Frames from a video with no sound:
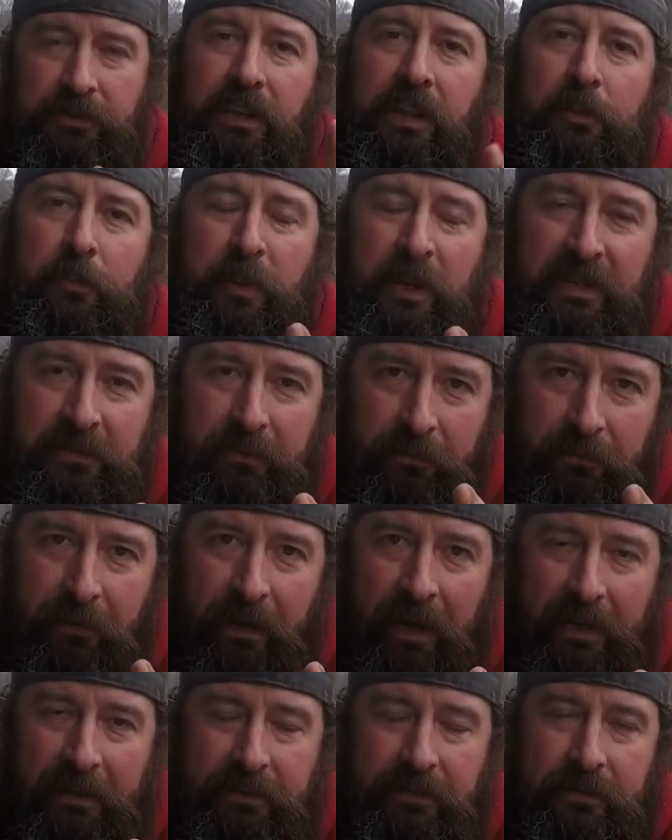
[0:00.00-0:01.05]
Here's another piece of
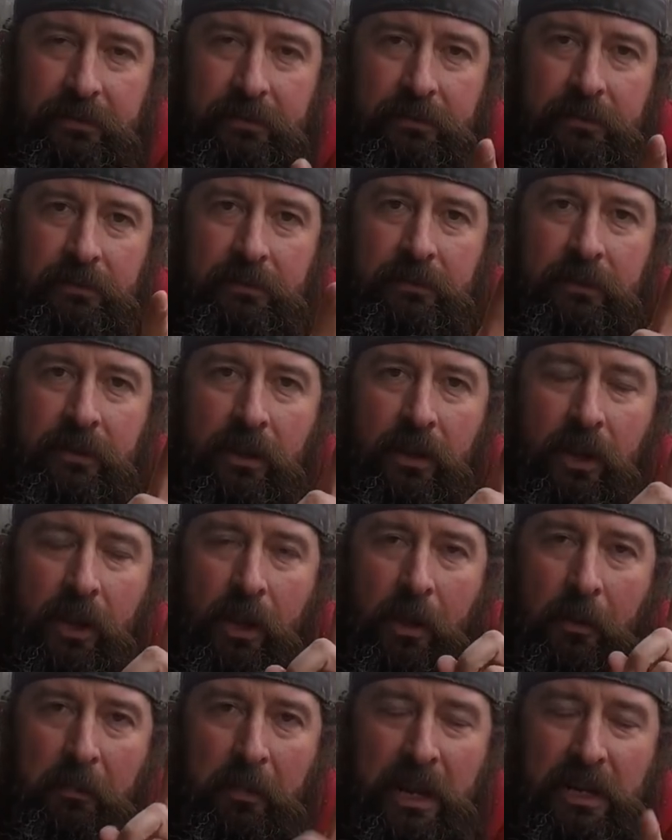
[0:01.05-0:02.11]
advice.
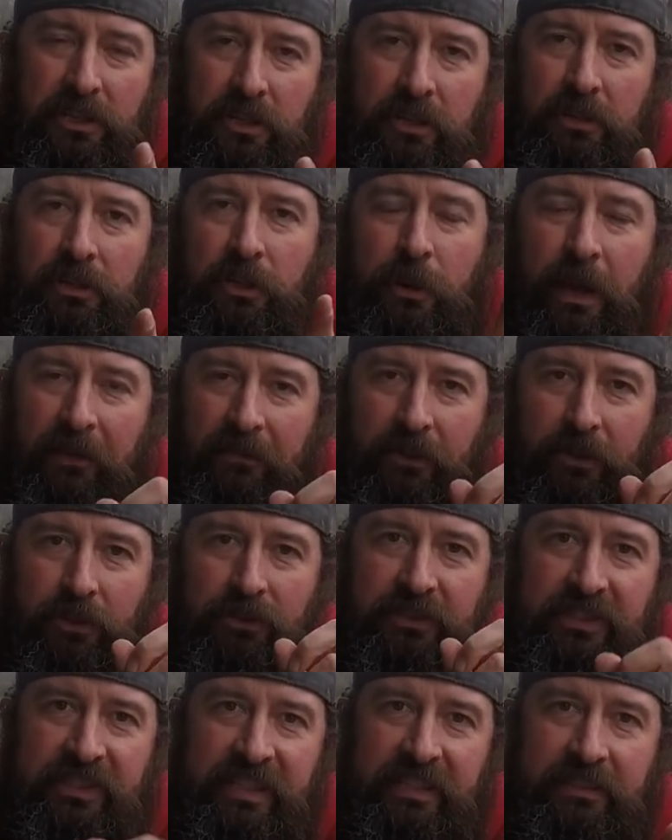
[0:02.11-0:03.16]
Make sure you have a
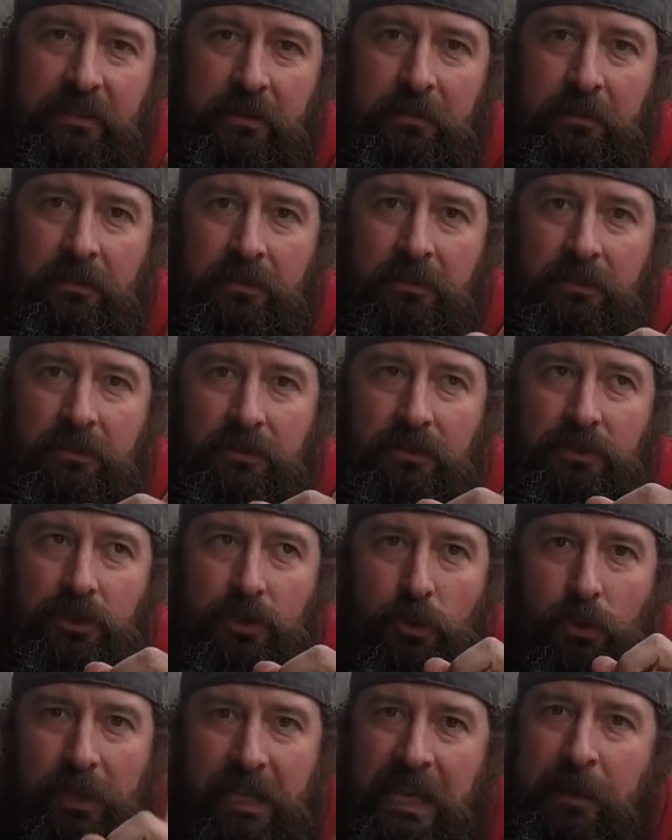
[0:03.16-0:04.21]
good system
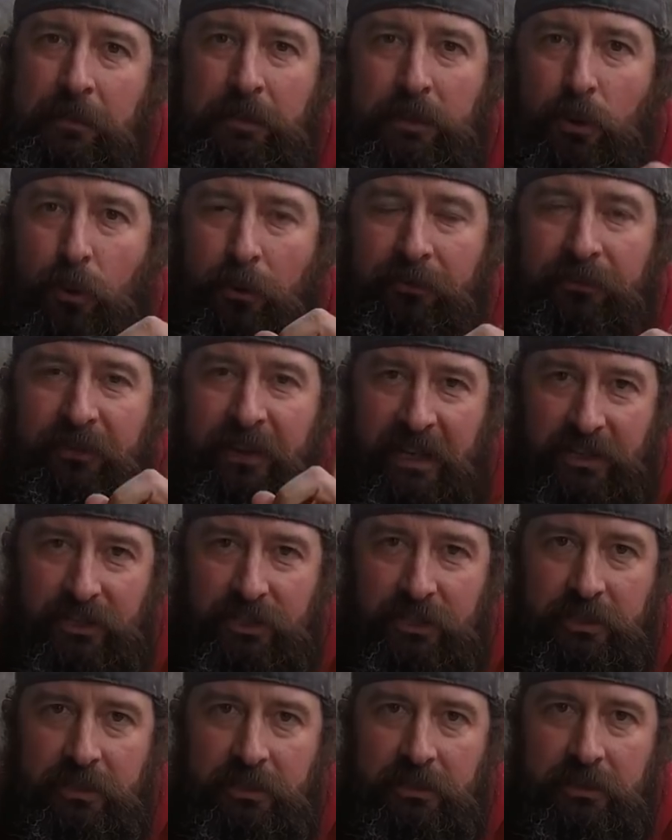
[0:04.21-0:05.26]
to keep your
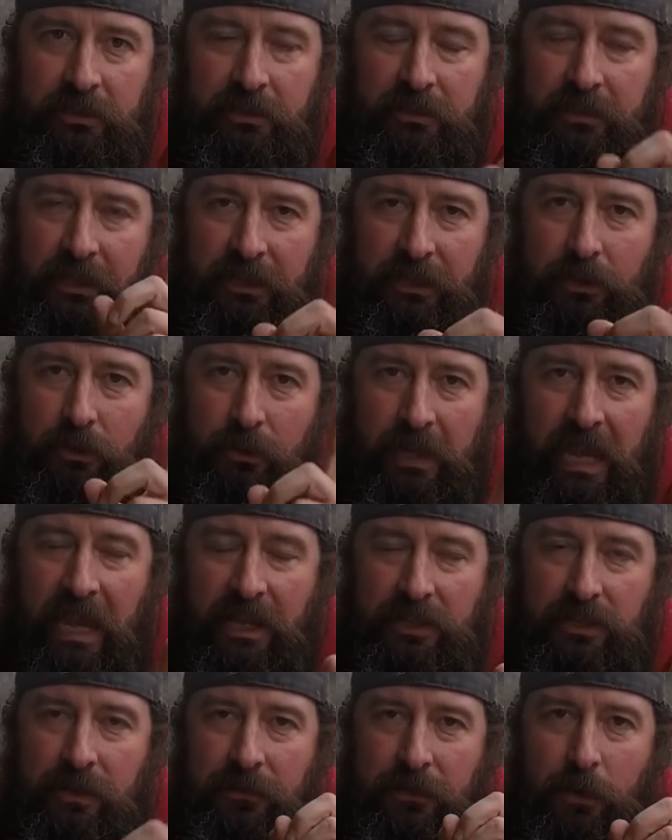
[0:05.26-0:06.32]
fish that you
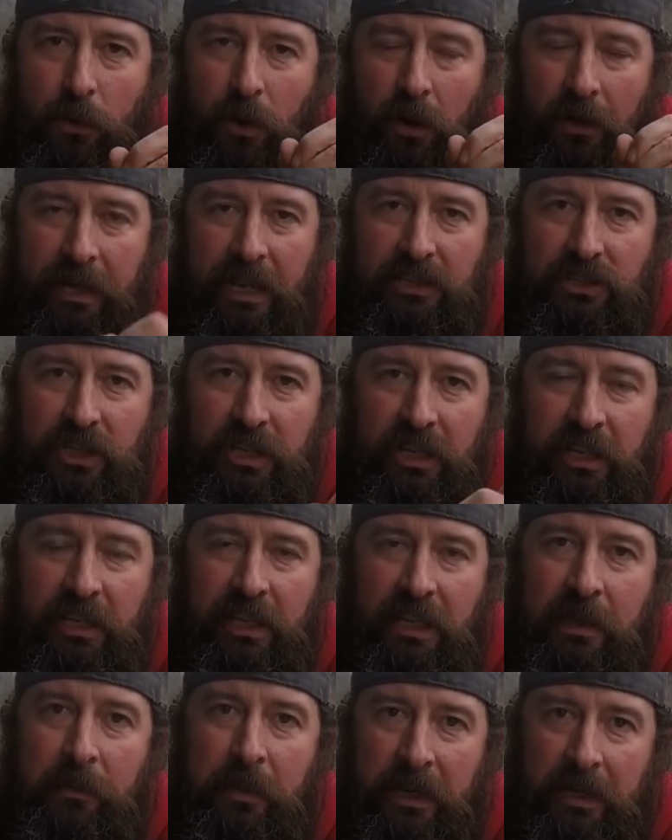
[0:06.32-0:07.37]
catch if you are catching
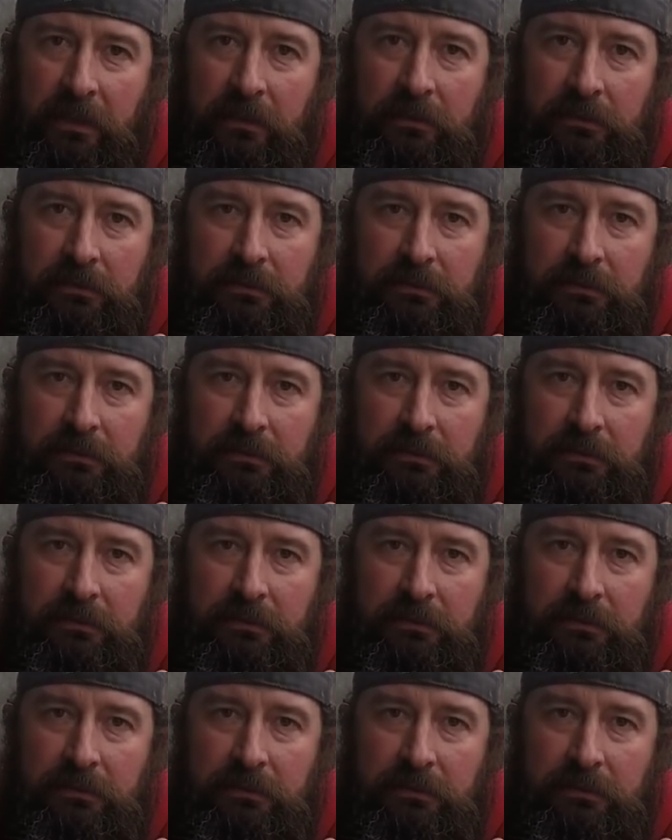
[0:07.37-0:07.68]
and keeping.